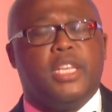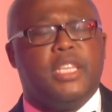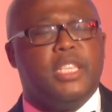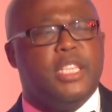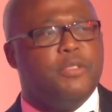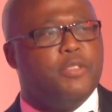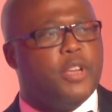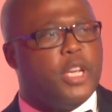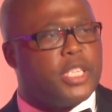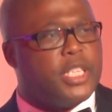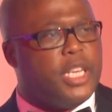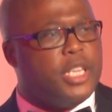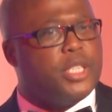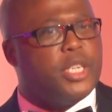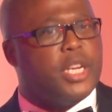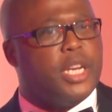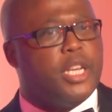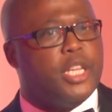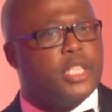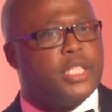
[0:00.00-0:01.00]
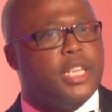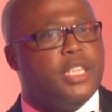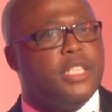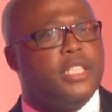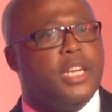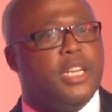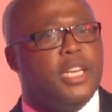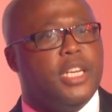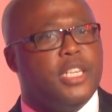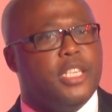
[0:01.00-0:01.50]
and
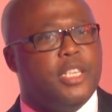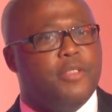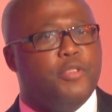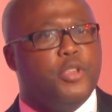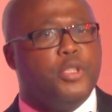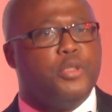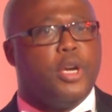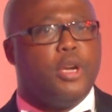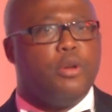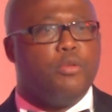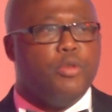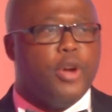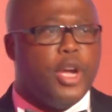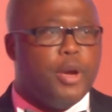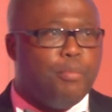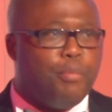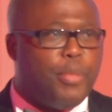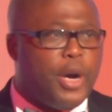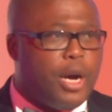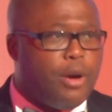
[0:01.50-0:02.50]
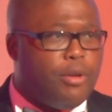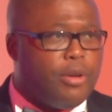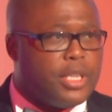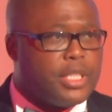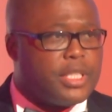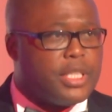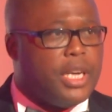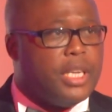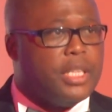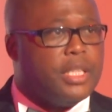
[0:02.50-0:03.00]
essentially an individual who
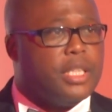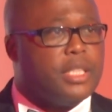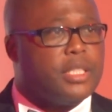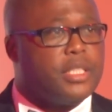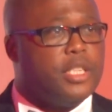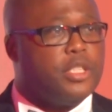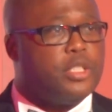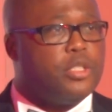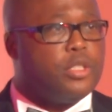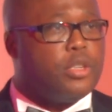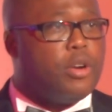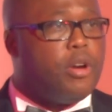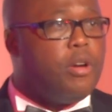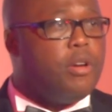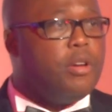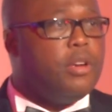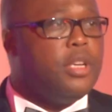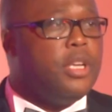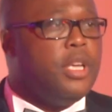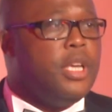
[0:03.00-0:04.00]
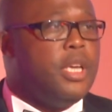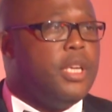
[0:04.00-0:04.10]
empowers others, a strong